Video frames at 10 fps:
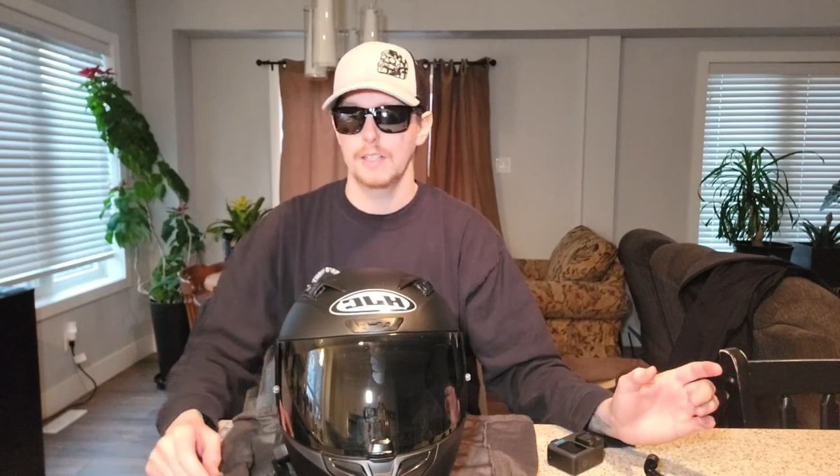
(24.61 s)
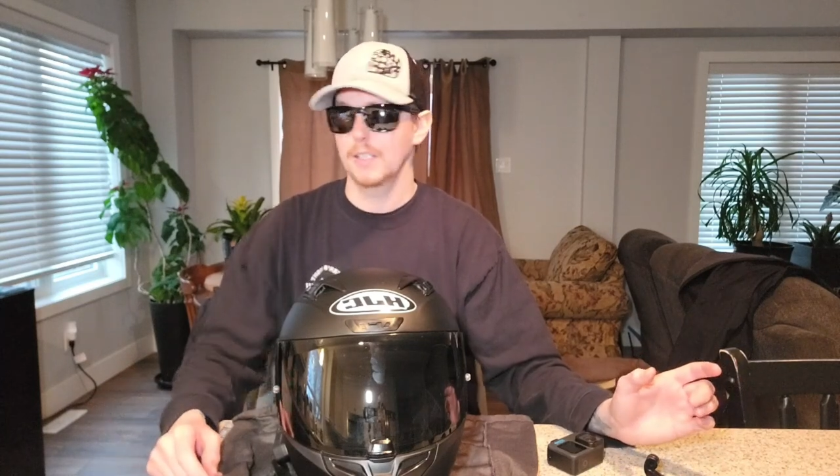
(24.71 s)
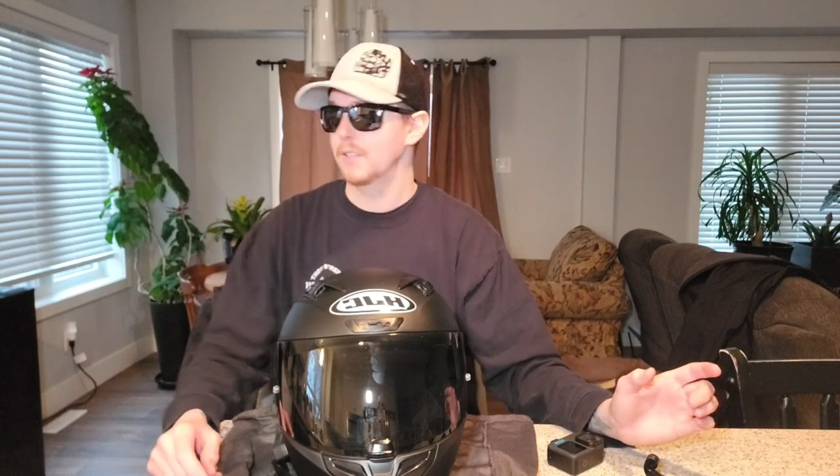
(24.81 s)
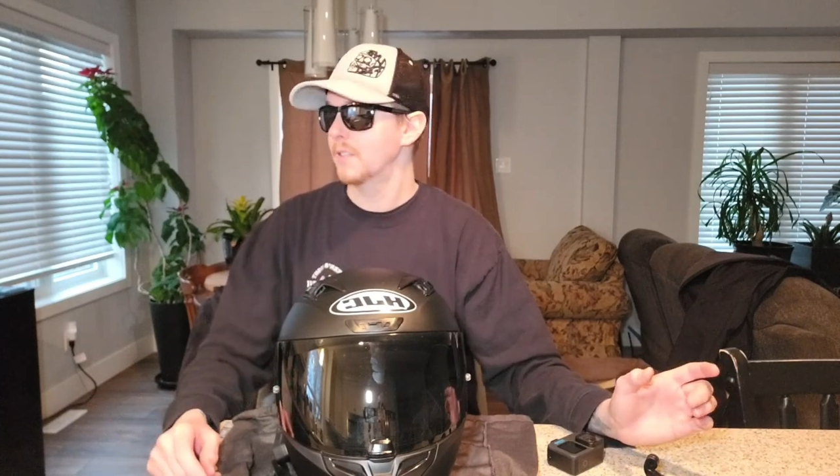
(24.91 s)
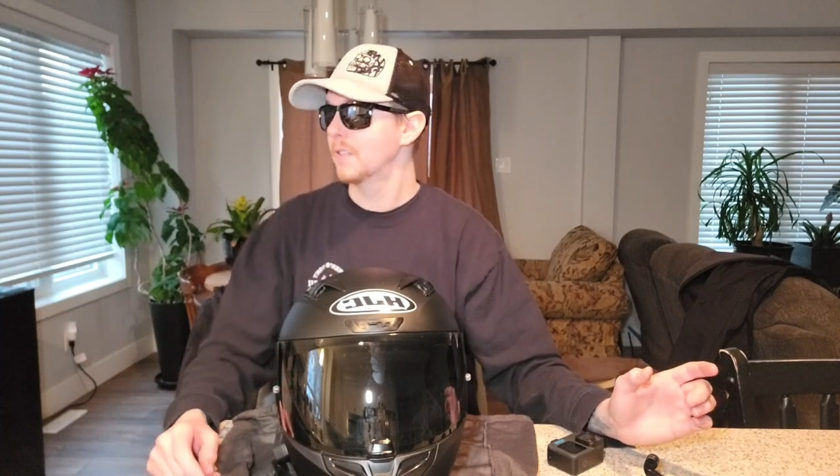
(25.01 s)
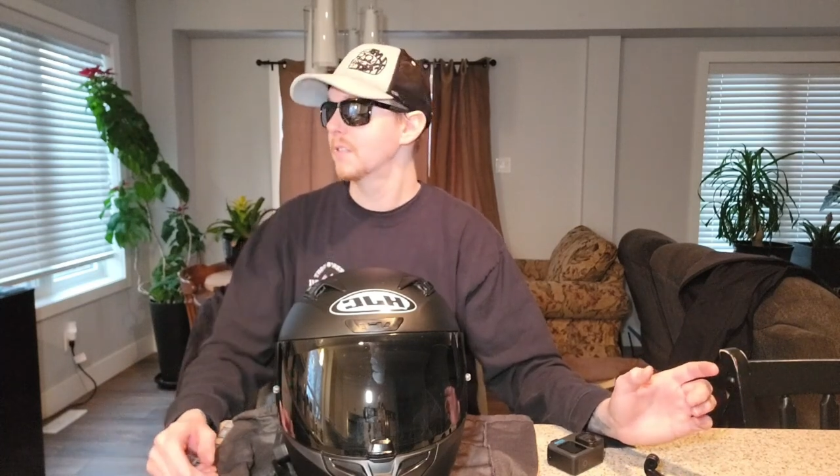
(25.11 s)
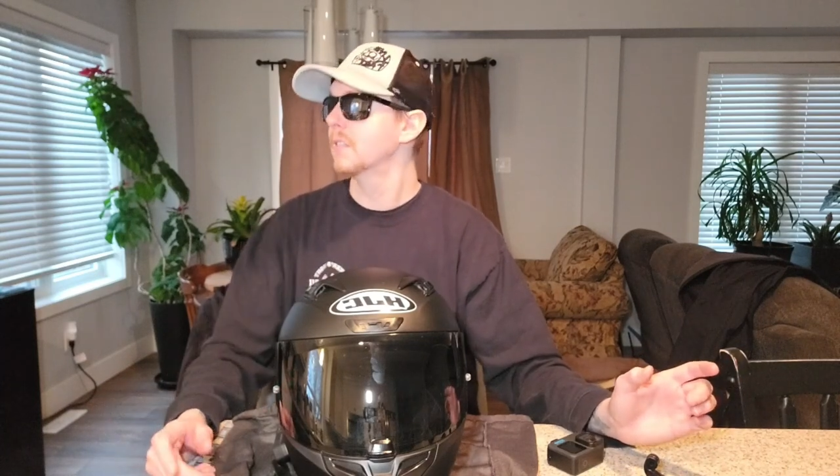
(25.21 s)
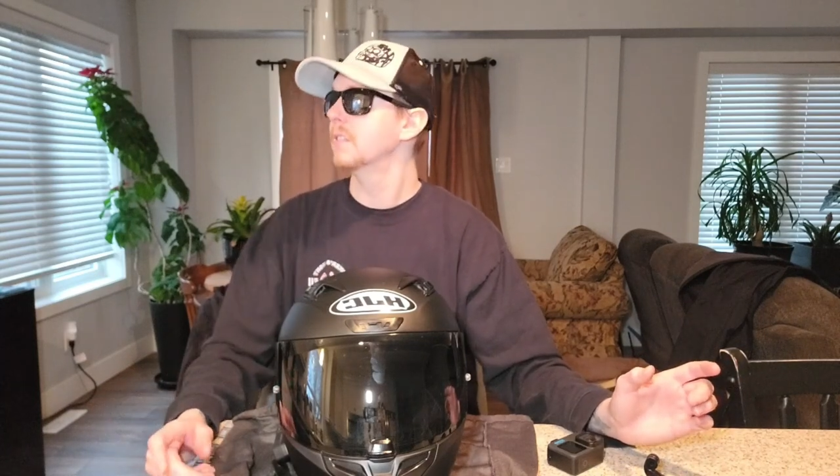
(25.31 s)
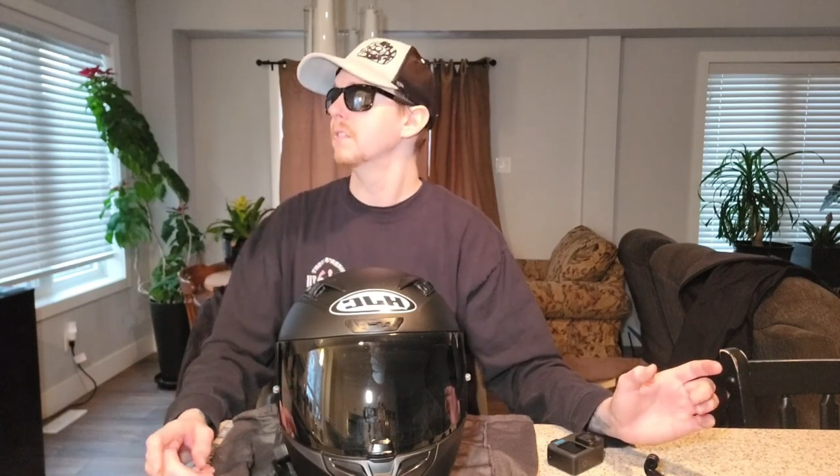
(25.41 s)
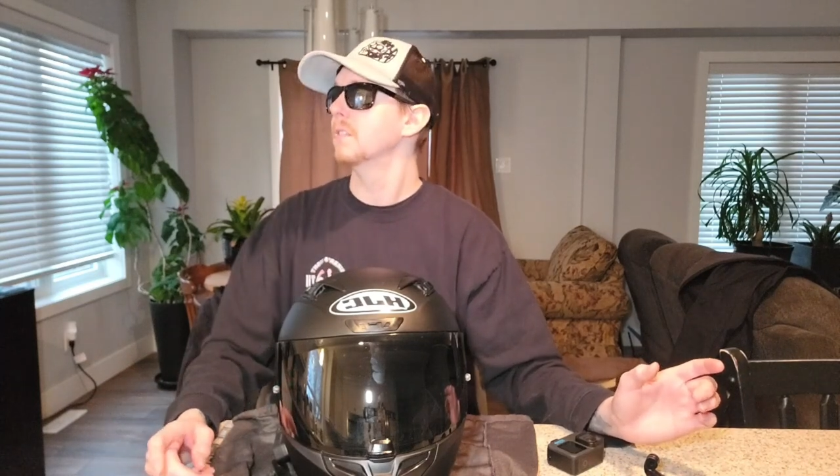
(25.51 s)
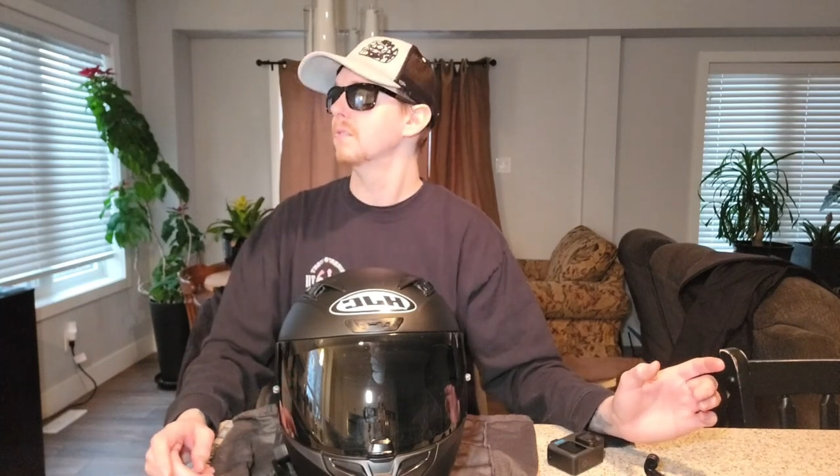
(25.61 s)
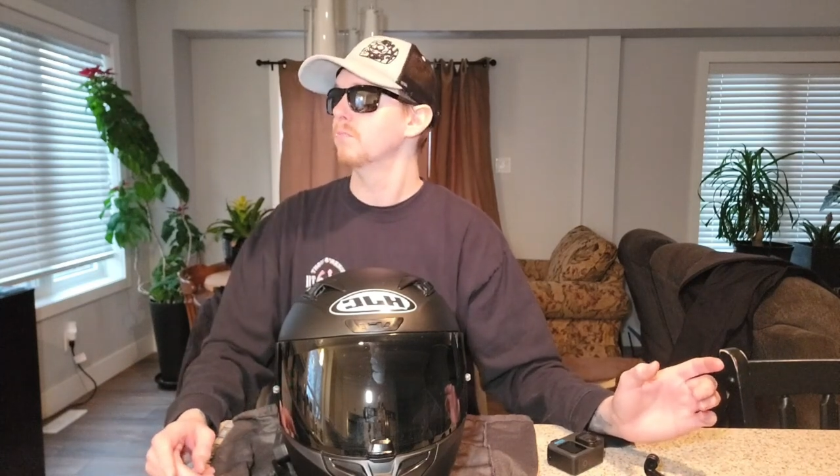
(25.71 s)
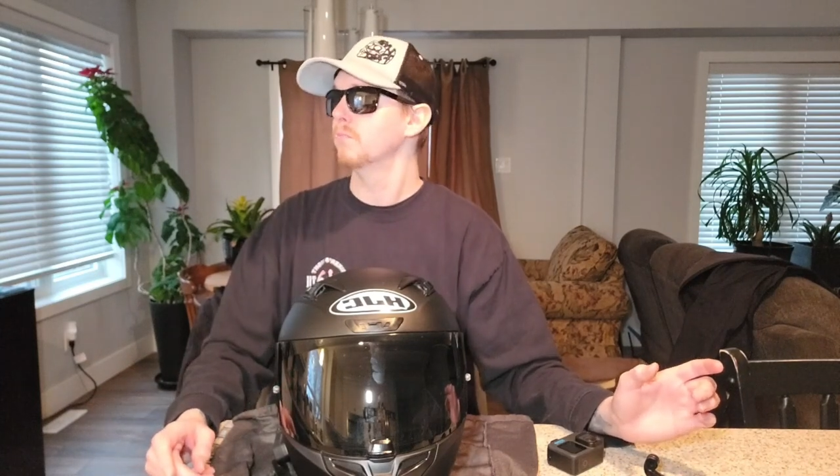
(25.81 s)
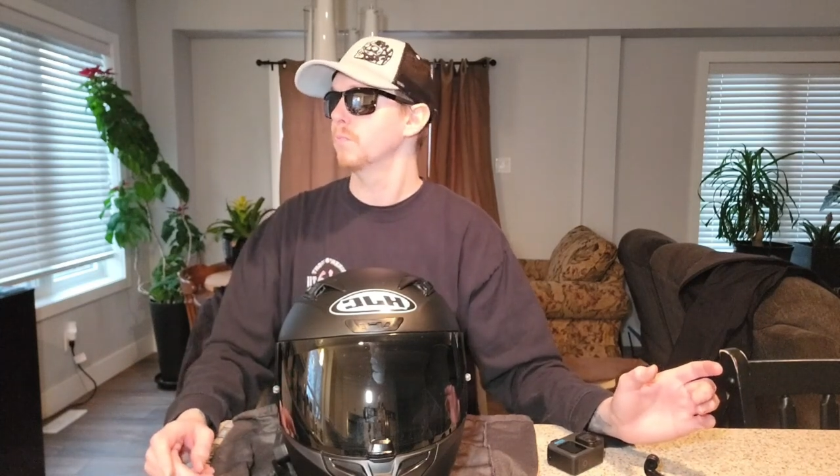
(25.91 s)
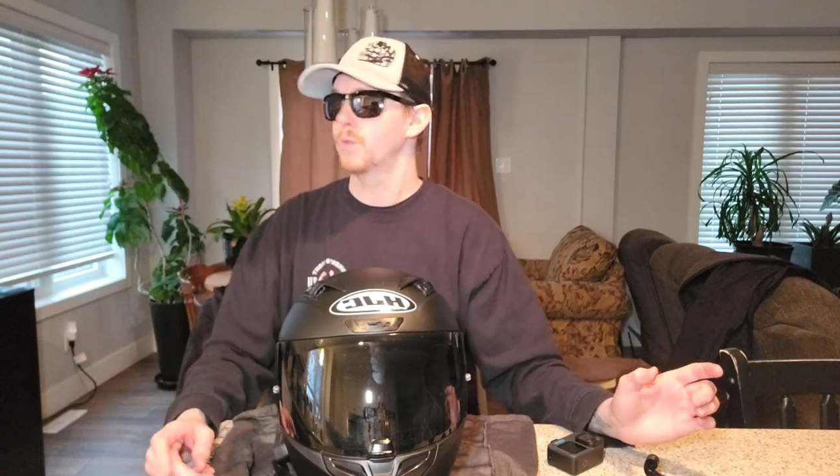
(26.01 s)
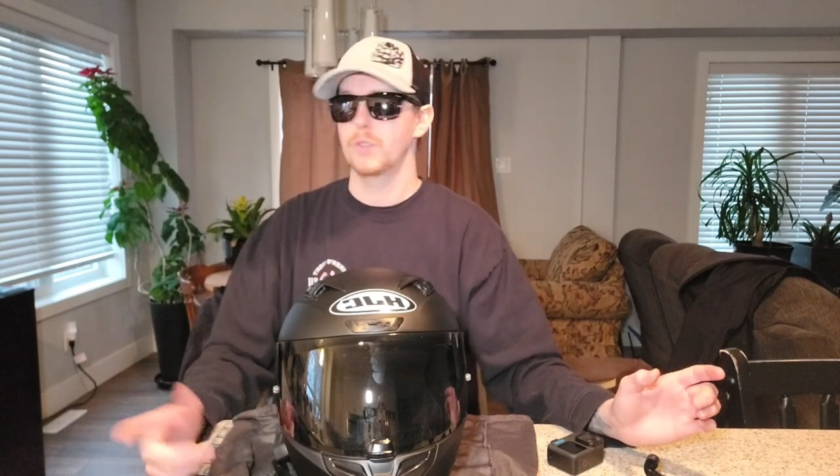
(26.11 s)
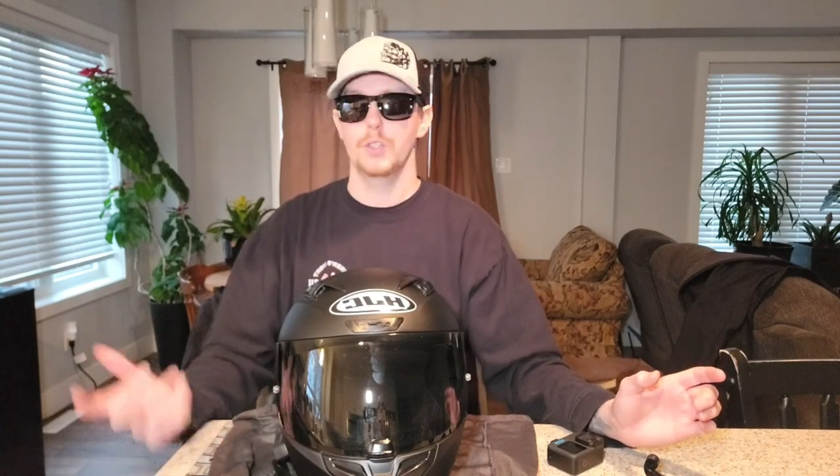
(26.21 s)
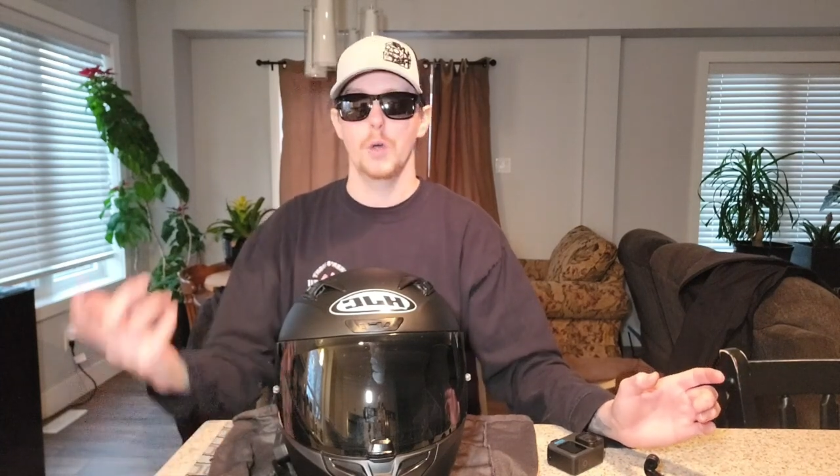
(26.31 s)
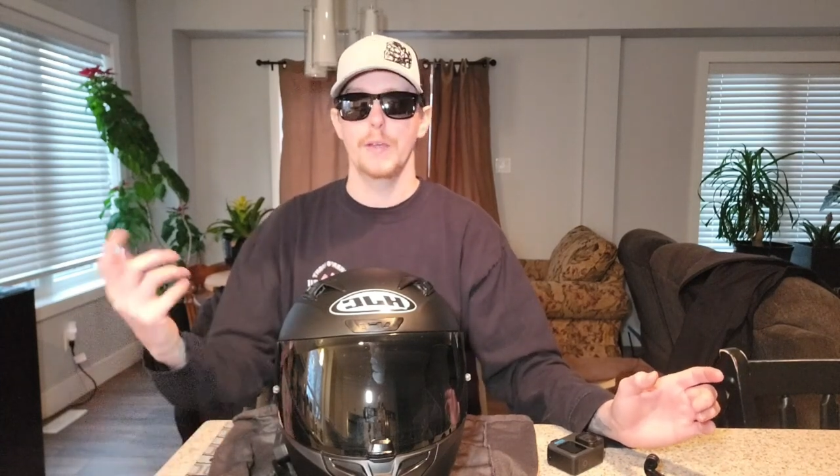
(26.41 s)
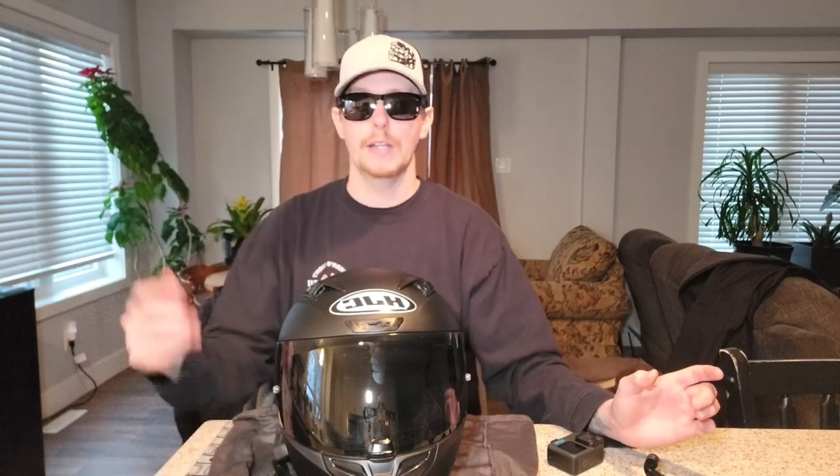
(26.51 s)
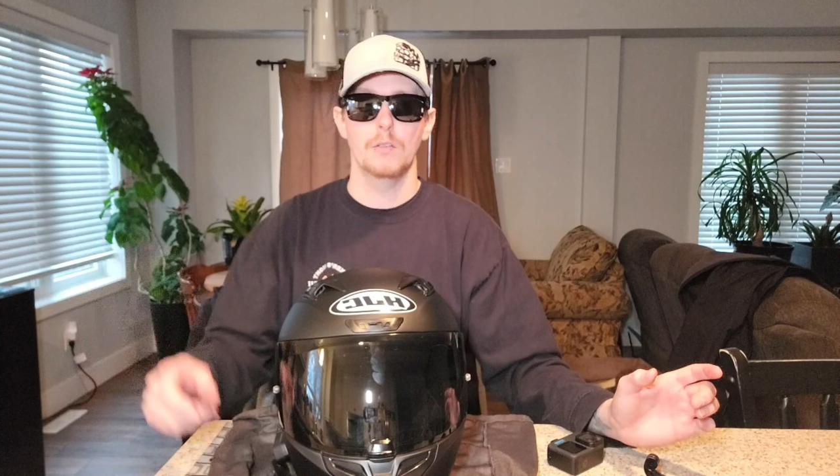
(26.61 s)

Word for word: It's snowing